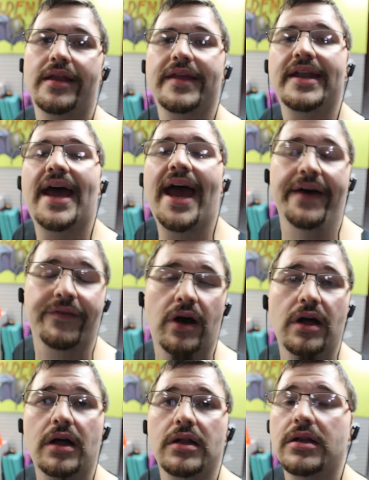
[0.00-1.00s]
than have
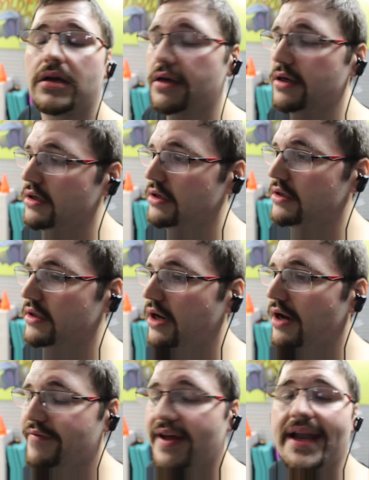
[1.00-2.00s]
all
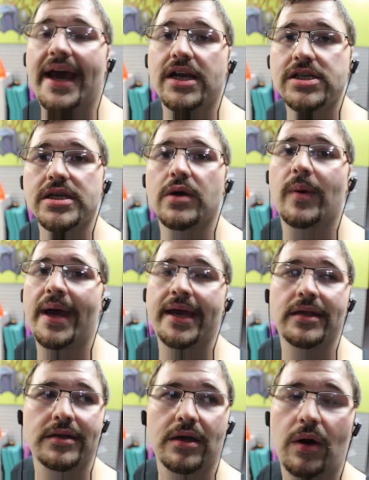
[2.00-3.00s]
of that extra
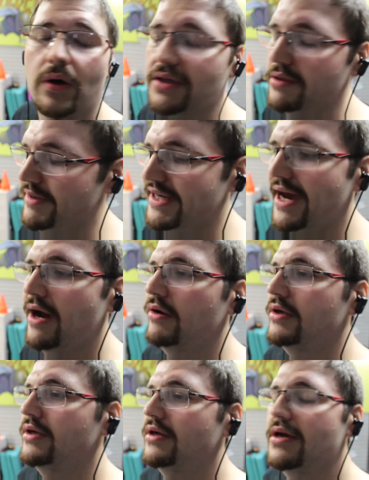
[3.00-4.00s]
weight holding me
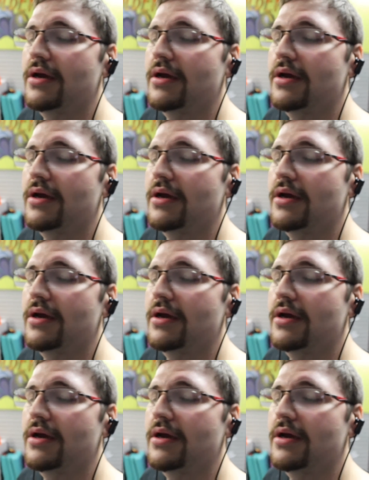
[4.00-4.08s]
down